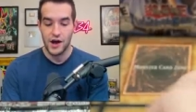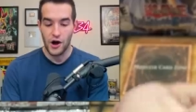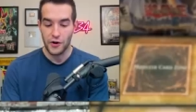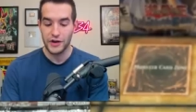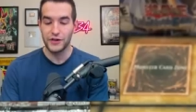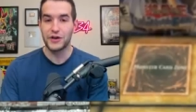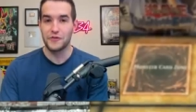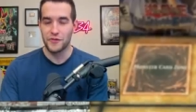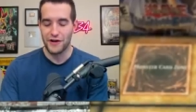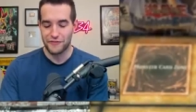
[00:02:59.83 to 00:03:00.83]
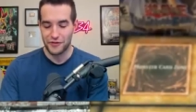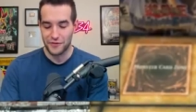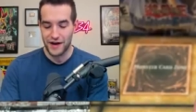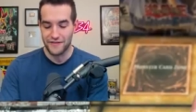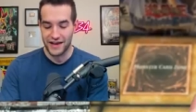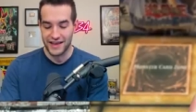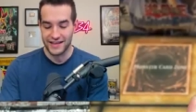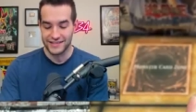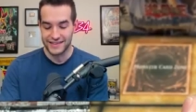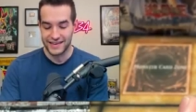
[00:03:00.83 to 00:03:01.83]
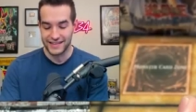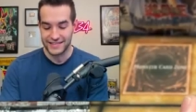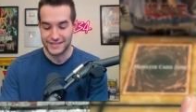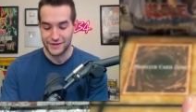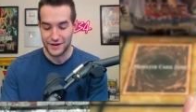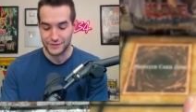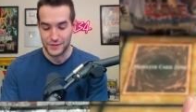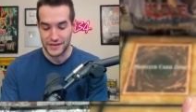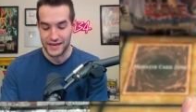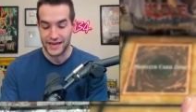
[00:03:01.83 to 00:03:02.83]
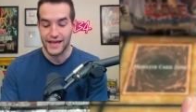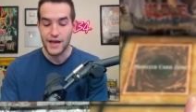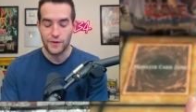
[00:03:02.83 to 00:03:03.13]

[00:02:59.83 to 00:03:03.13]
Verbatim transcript: Already looking rough for the Raviel 10. Let's see what else we can get.